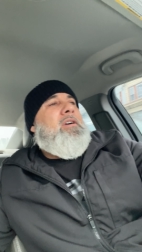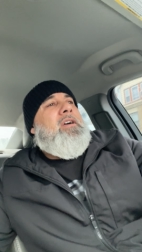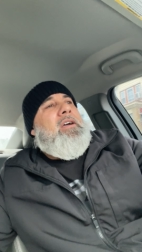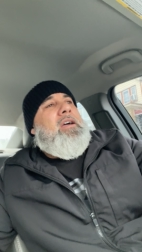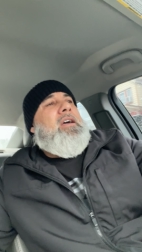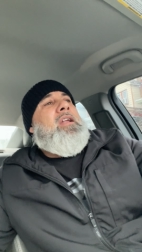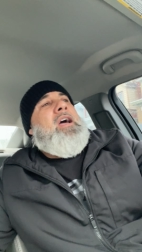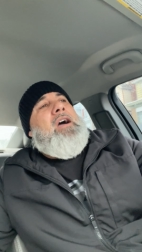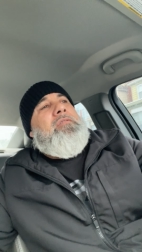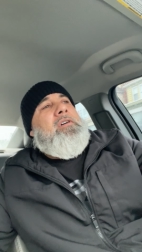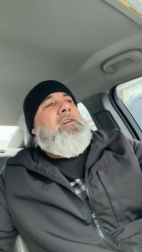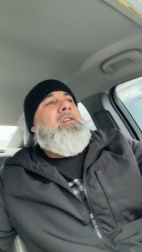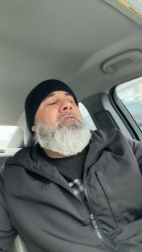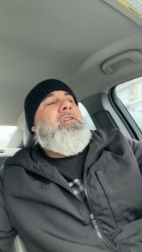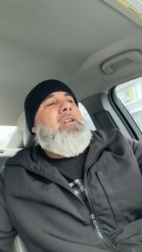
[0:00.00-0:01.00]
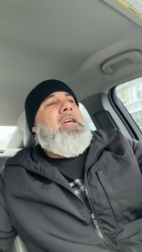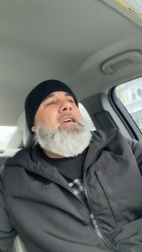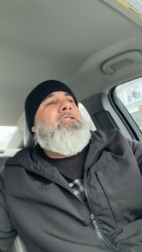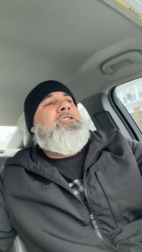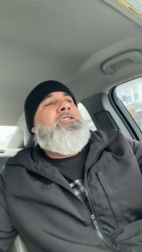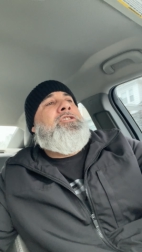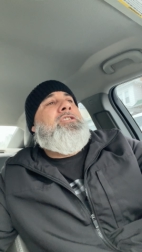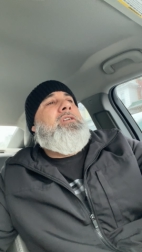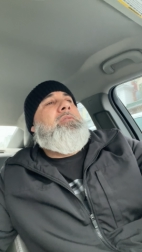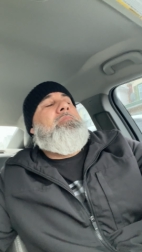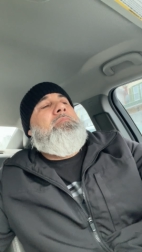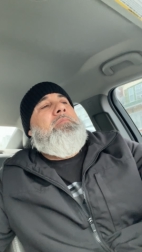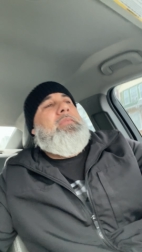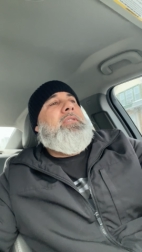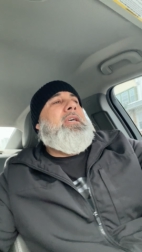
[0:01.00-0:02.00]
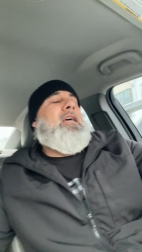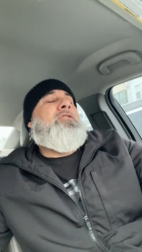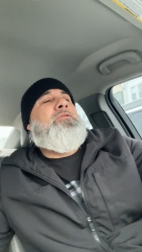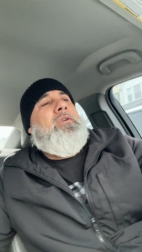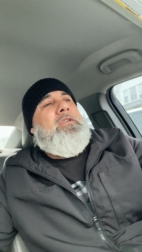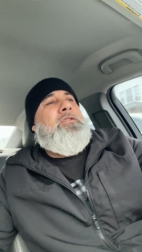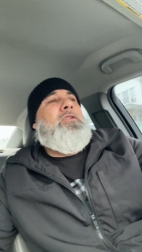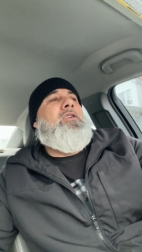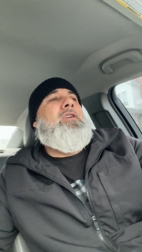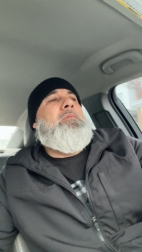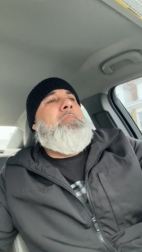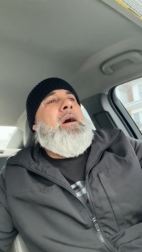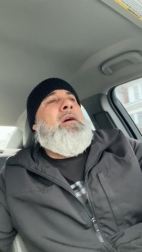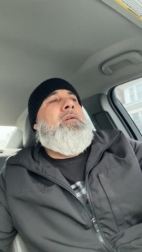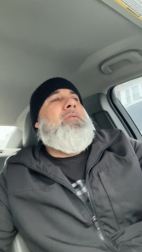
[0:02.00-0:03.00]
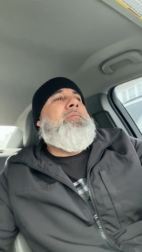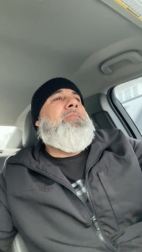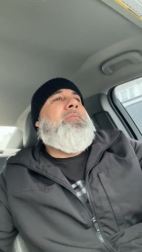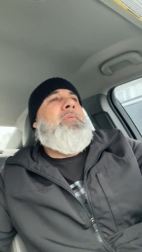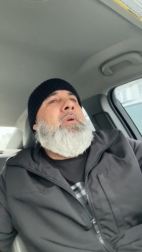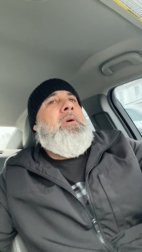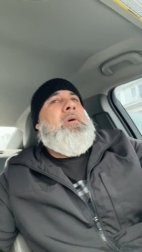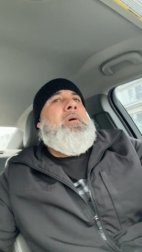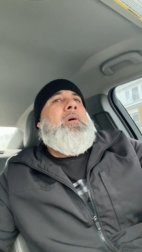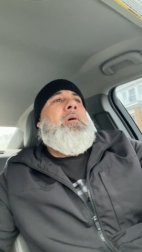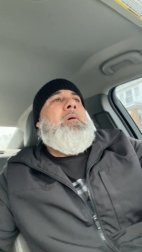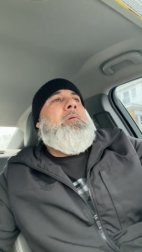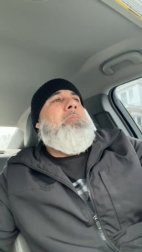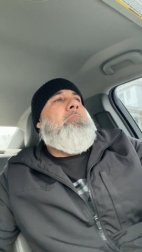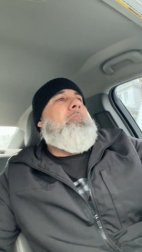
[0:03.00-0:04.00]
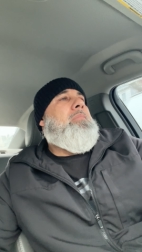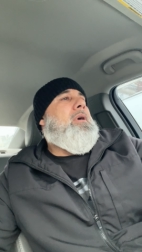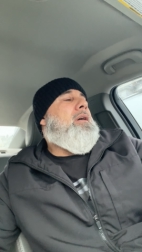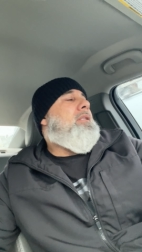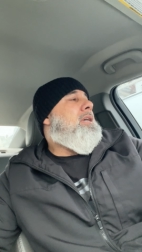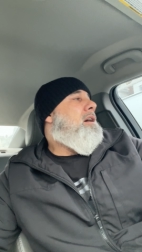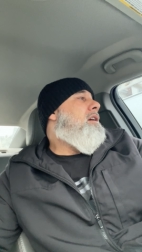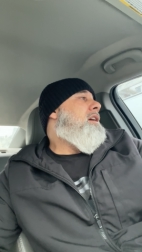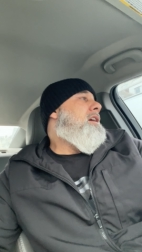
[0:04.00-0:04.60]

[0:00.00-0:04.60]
and have a good relationship. But that's what it's all about. But there are